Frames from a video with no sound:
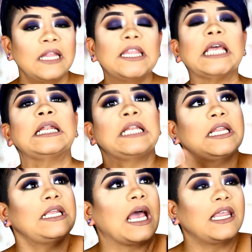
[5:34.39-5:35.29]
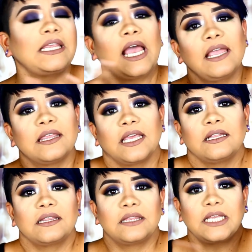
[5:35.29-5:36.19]
then yeah, I
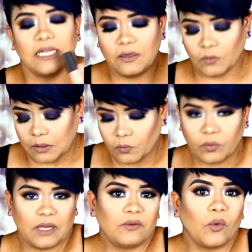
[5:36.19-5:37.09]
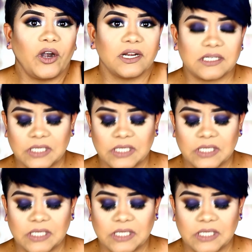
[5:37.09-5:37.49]
think it works.